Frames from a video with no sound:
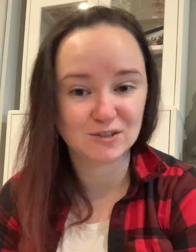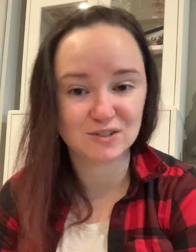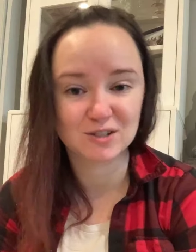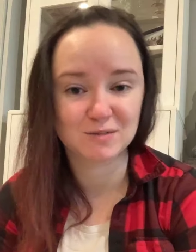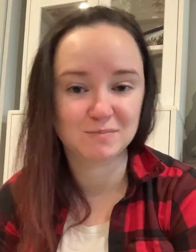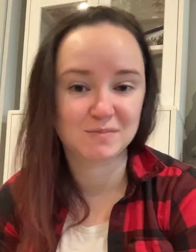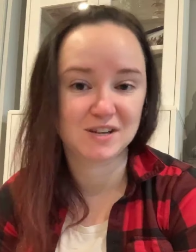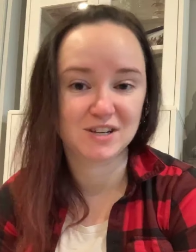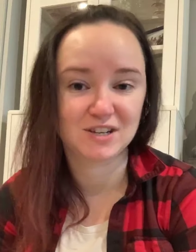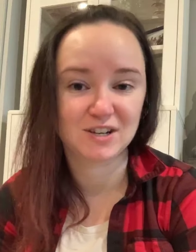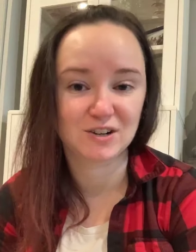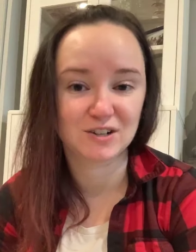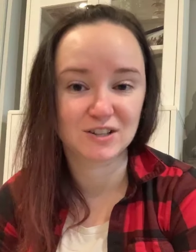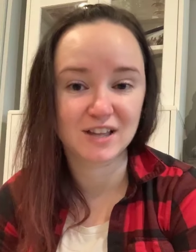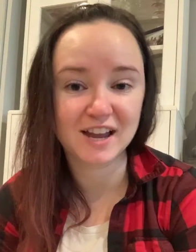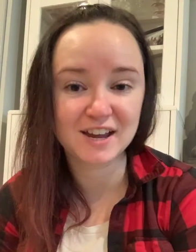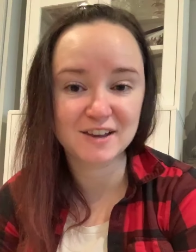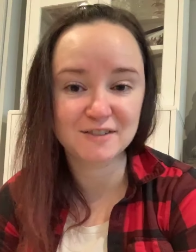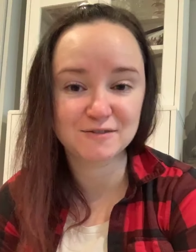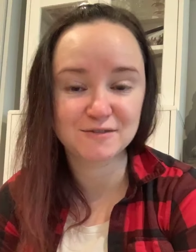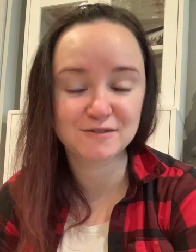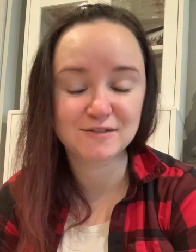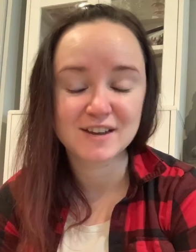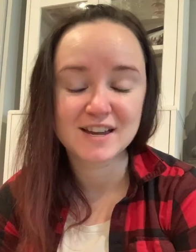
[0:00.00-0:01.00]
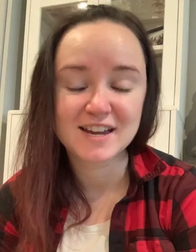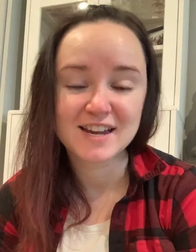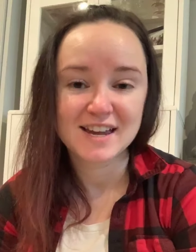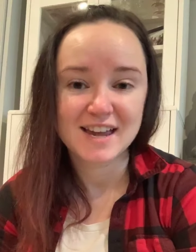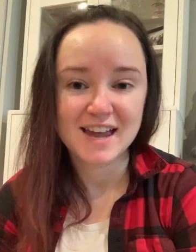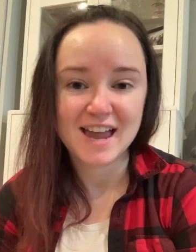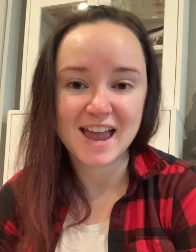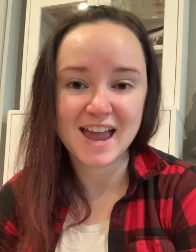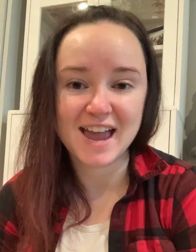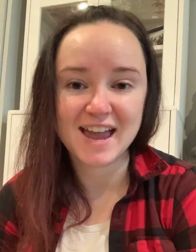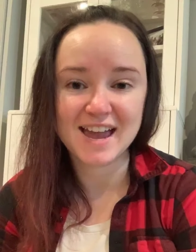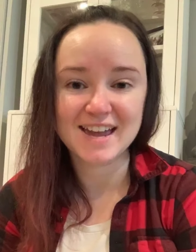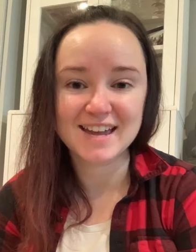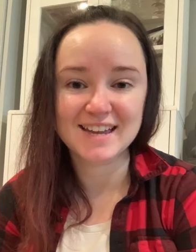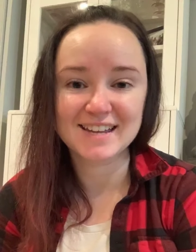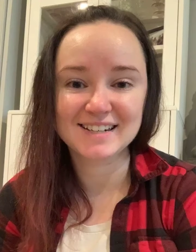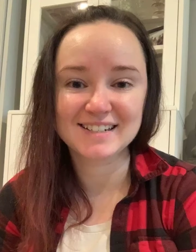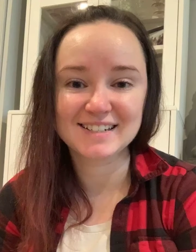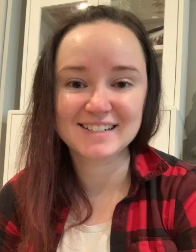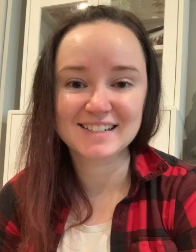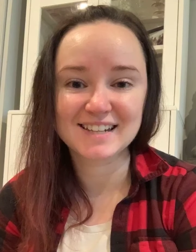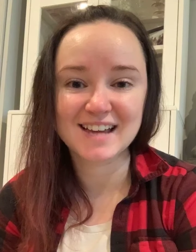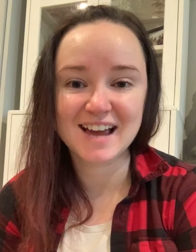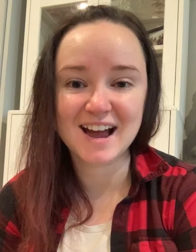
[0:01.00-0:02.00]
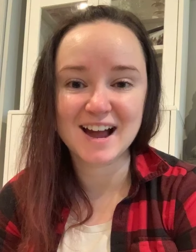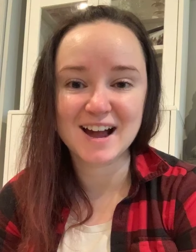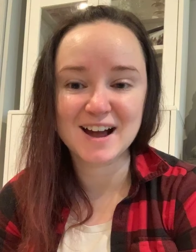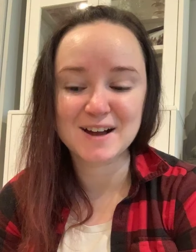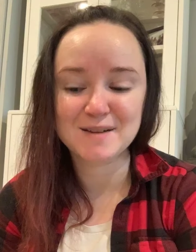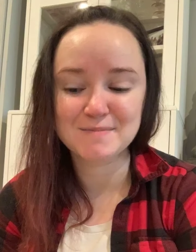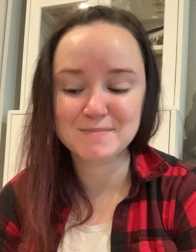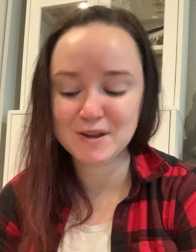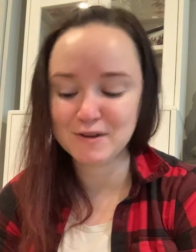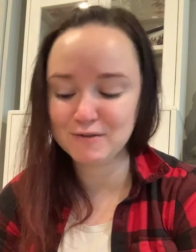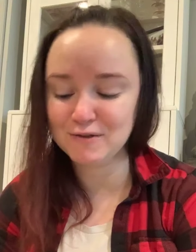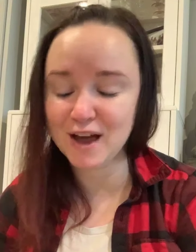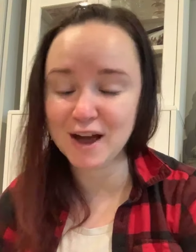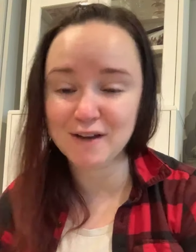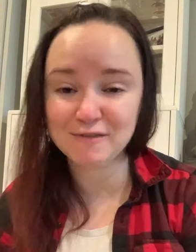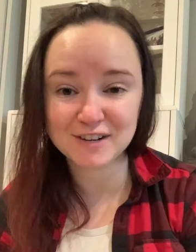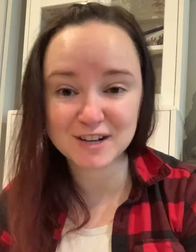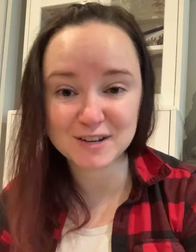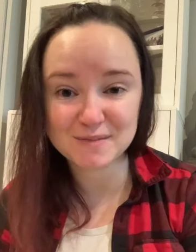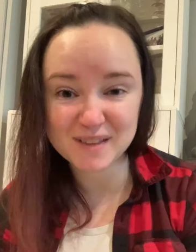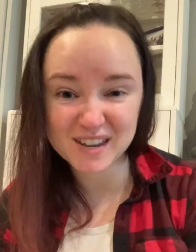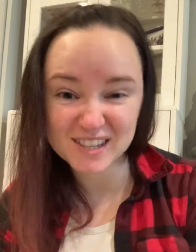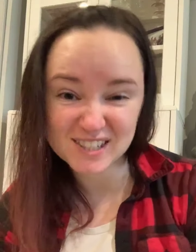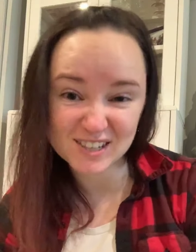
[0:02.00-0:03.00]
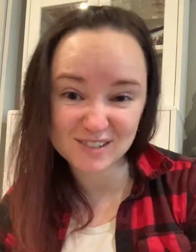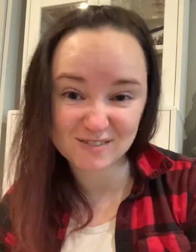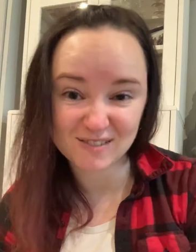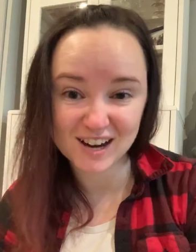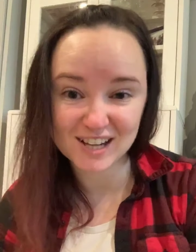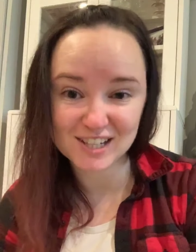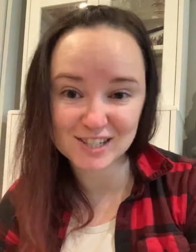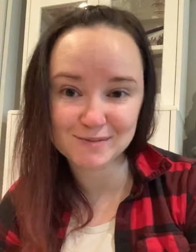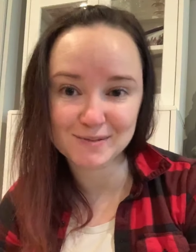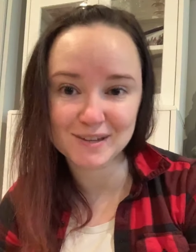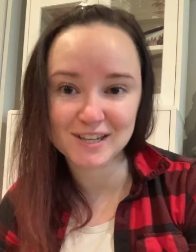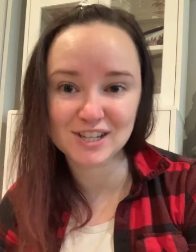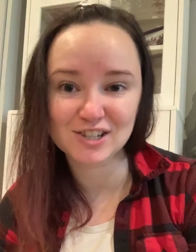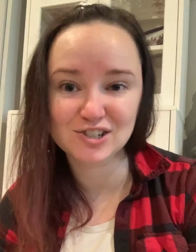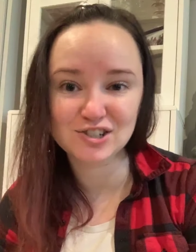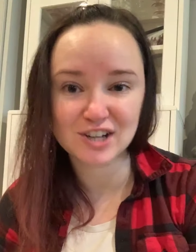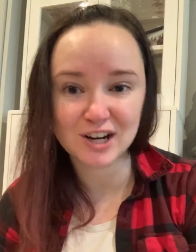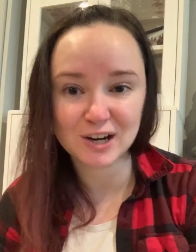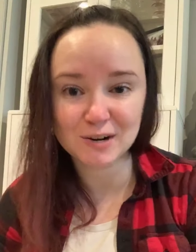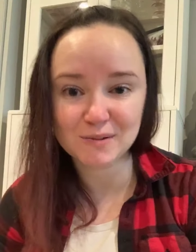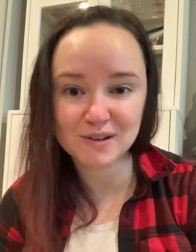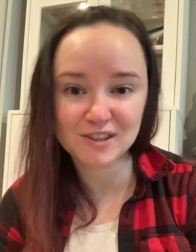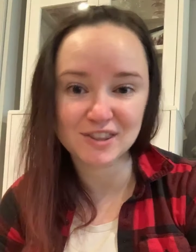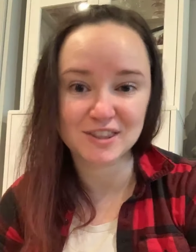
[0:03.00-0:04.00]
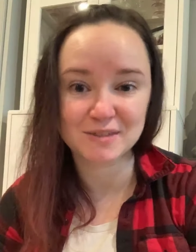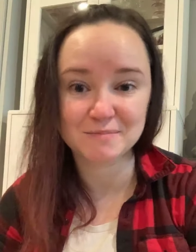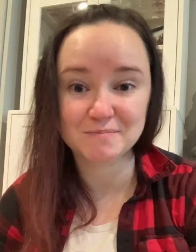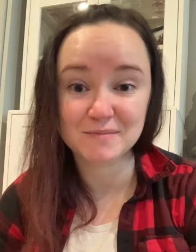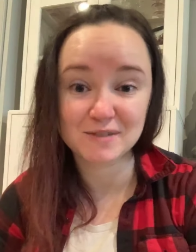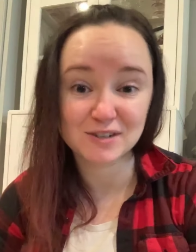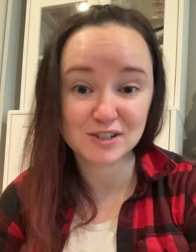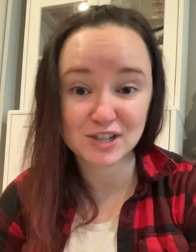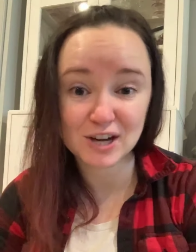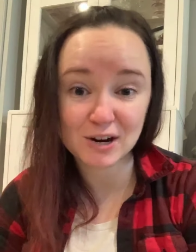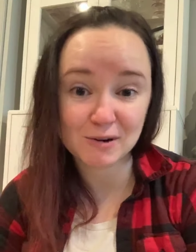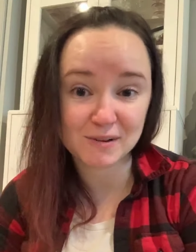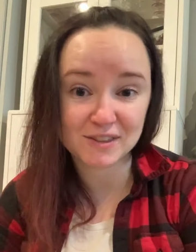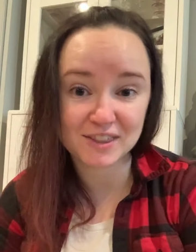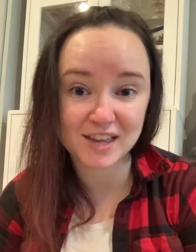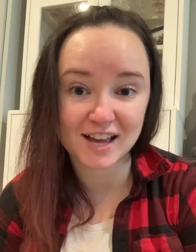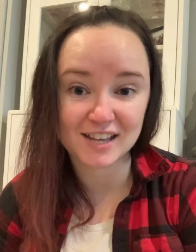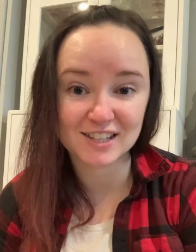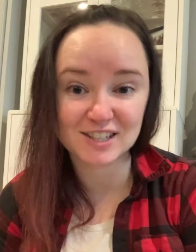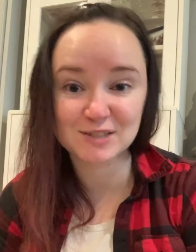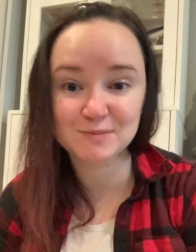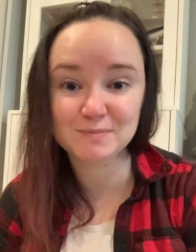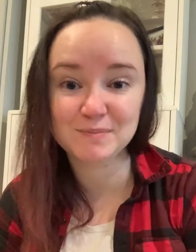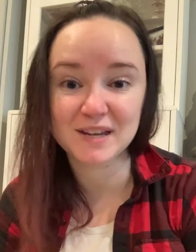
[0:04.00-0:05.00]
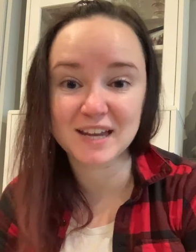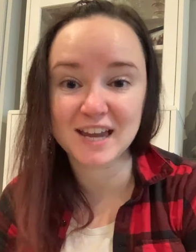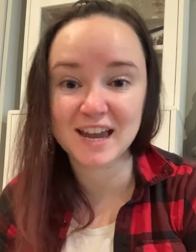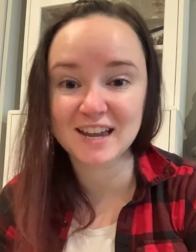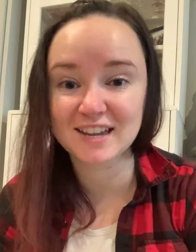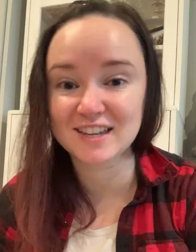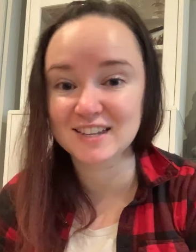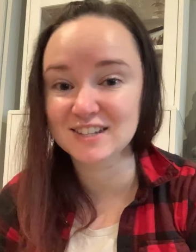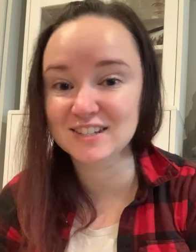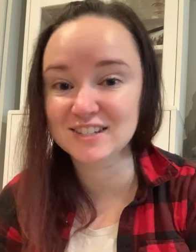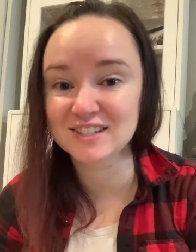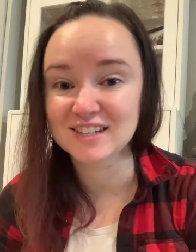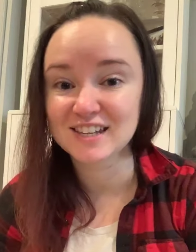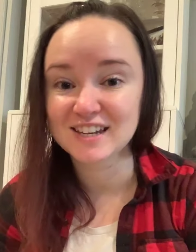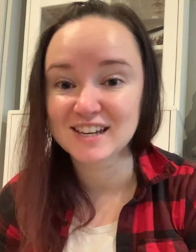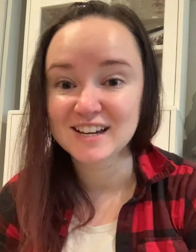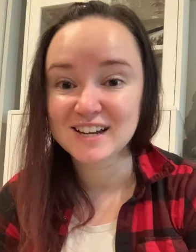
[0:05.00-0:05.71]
them in your life. And if you have any amazing recipes, share with us, because